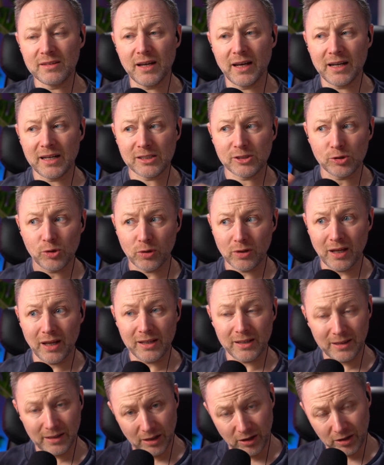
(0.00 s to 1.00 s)
and I saw
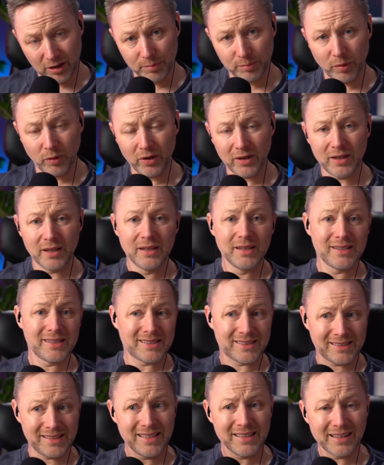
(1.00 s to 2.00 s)
that the other boy
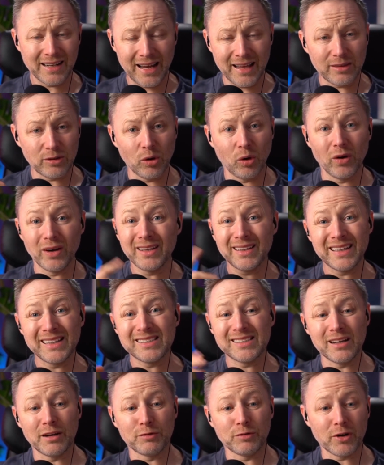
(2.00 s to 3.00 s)
see the red dot. He didn't
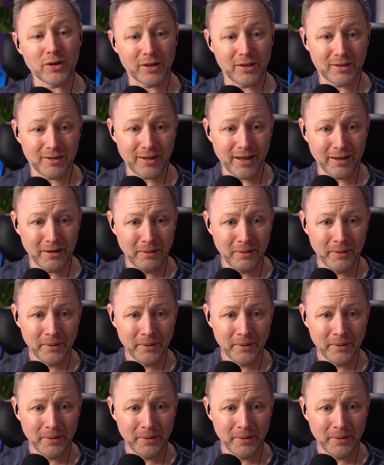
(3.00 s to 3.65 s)
say a fucking thing.